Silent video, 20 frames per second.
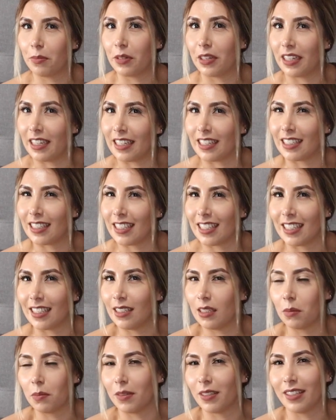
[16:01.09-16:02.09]
pretty
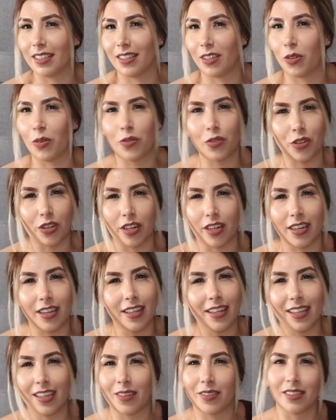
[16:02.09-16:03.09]
intense, but
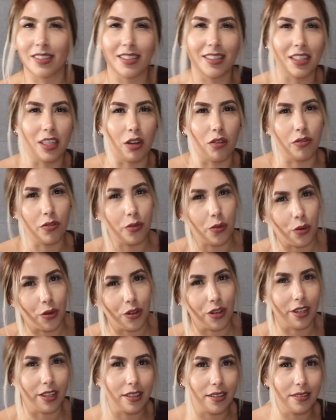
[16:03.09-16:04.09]
overall, like I want to say like a
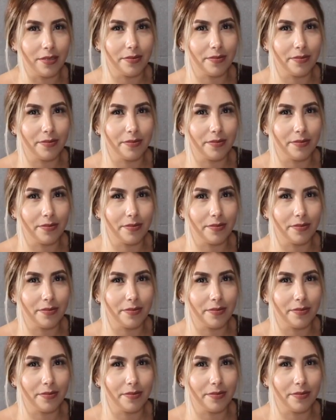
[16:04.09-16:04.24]
4.